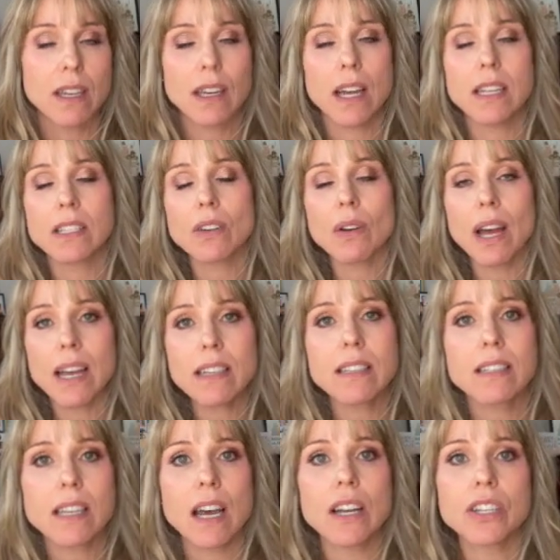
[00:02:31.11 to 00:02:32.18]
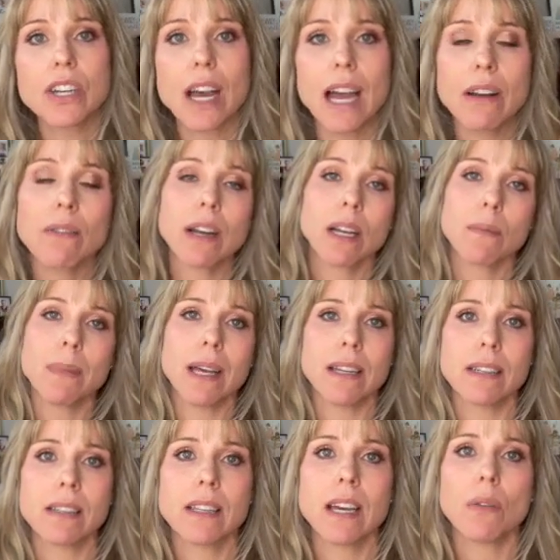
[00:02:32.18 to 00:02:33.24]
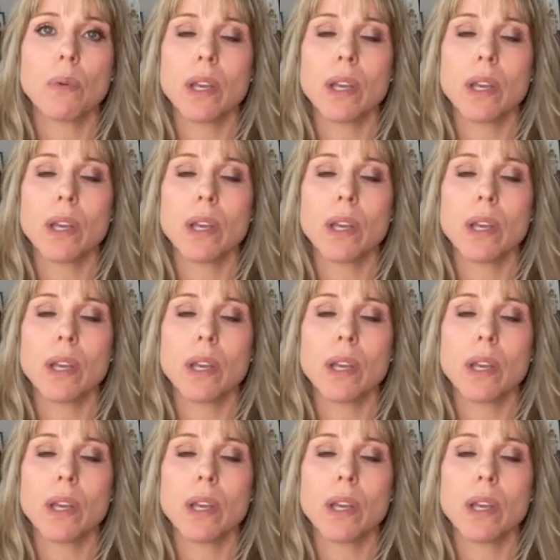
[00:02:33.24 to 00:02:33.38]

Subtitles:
And so as such, I recommend that